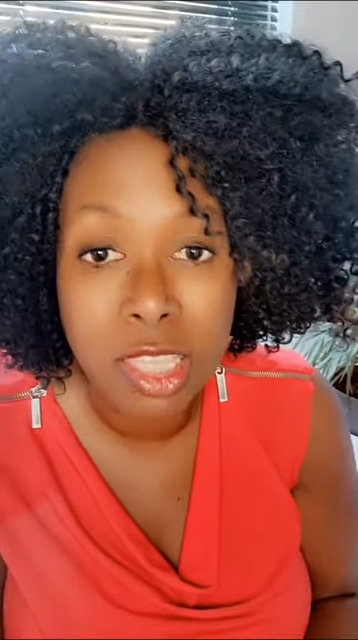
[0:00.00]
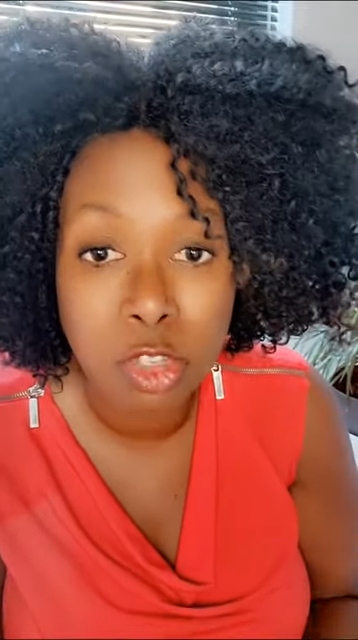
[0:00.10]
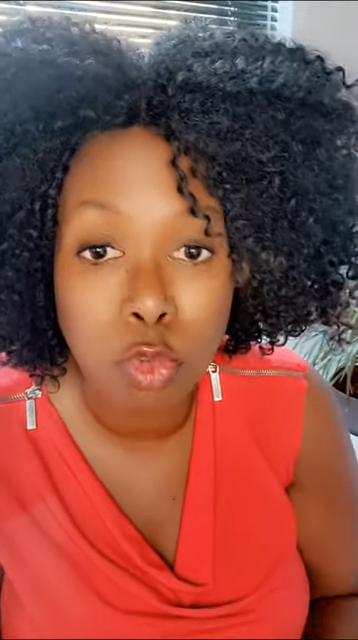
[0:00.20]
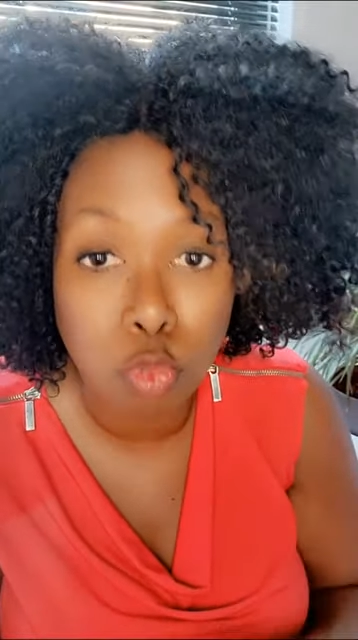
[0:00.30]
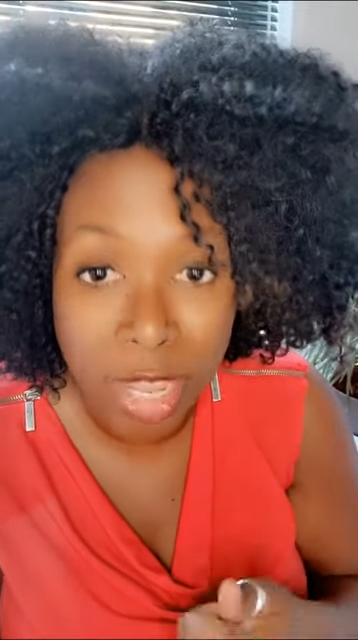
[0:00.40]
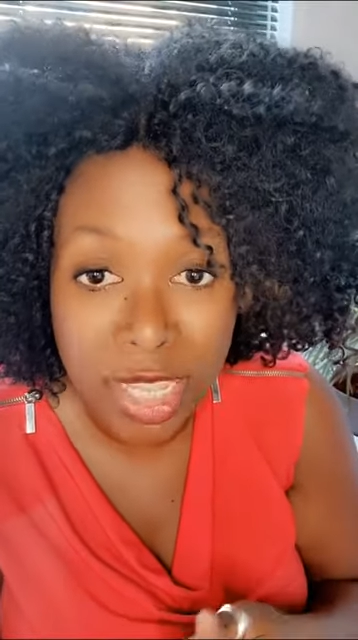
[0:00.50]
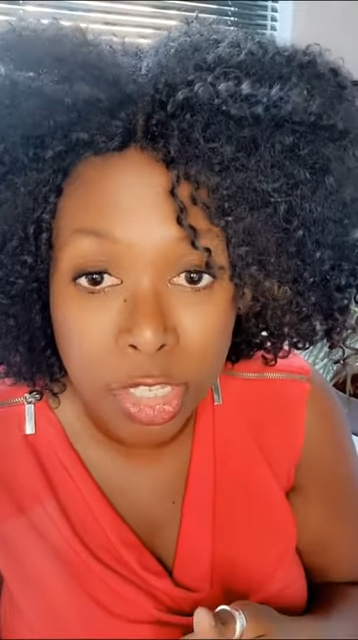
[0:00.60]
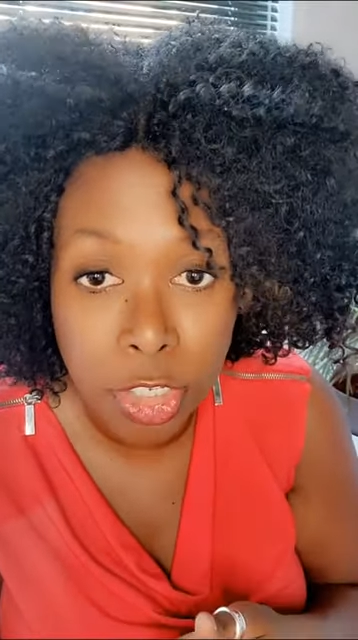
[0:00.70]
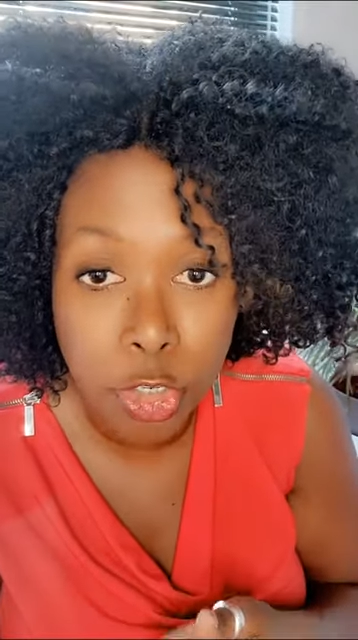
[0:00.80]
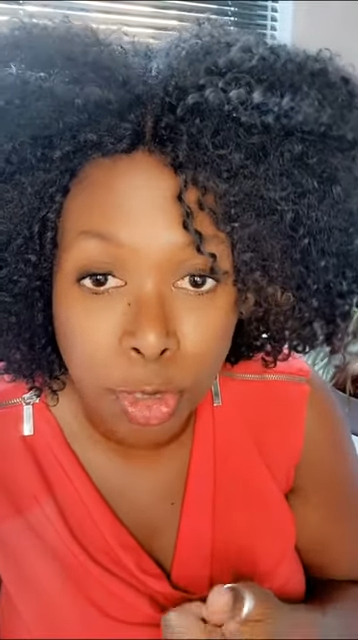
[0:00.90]
This
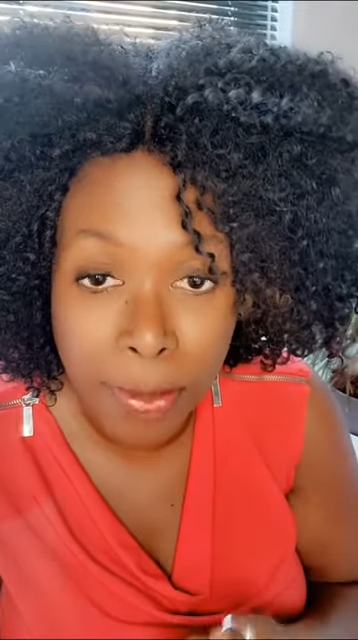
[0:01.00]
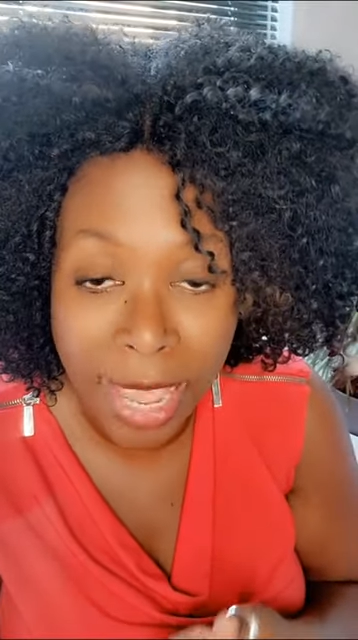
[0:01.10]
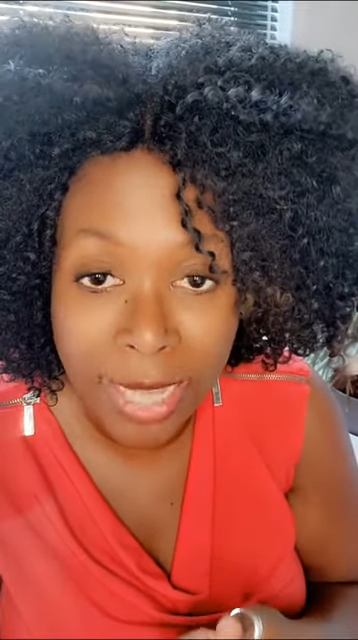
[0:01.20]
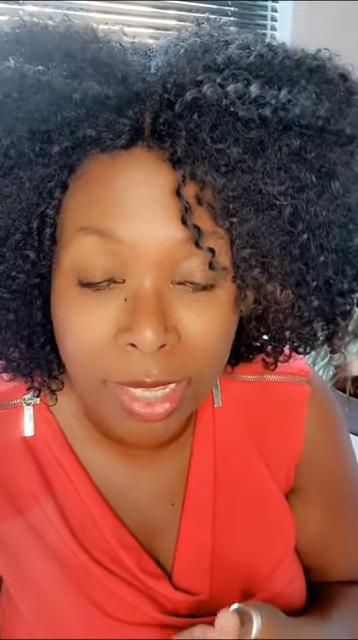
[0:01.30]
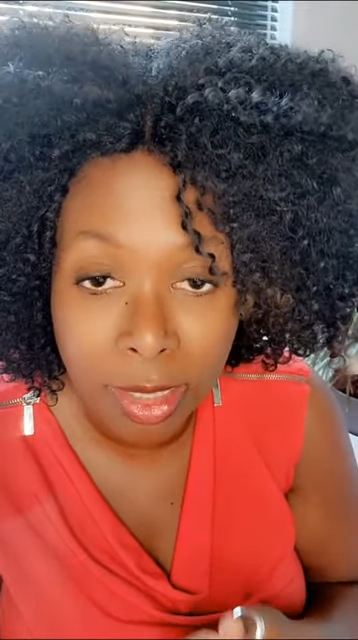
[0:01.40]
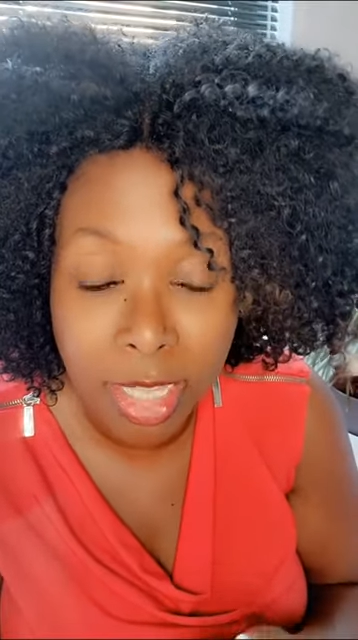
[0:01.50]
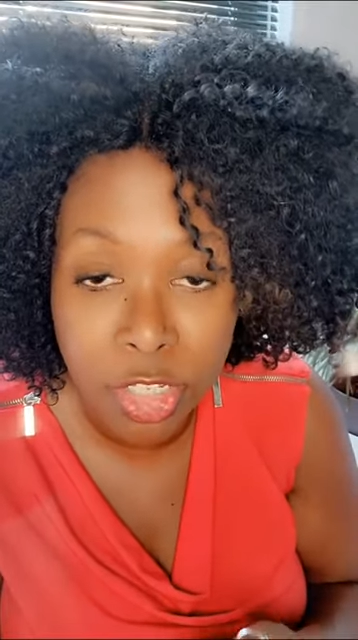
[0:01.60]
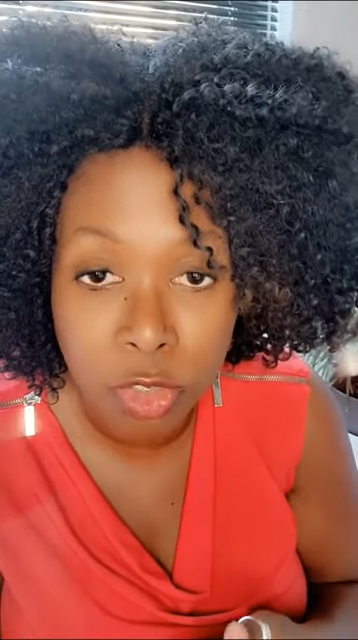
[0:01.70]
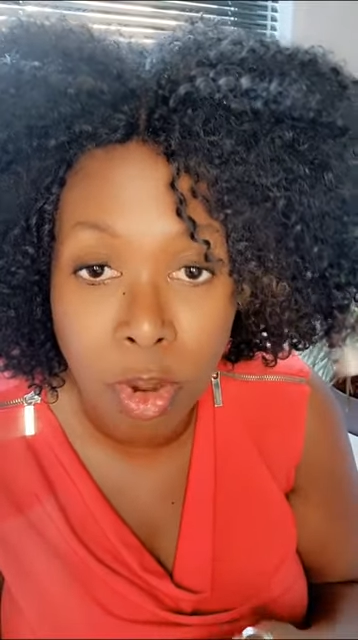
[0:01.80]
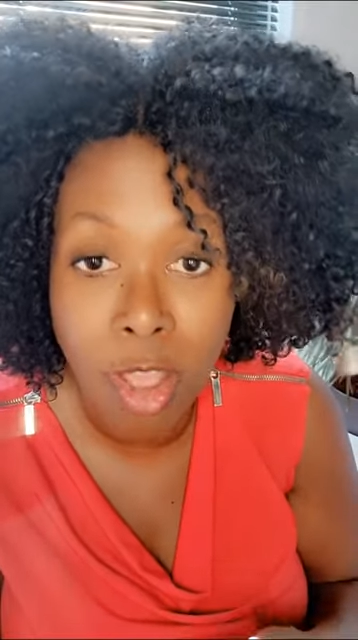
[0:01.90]
raises your bad
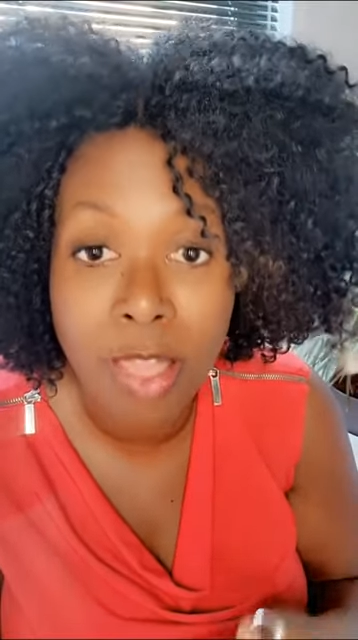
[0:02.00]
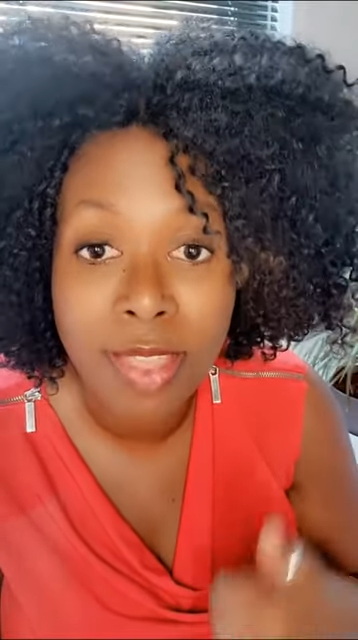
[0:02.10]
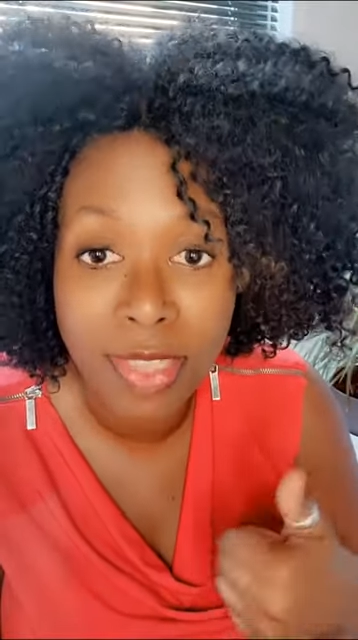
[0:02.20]
cholesterol,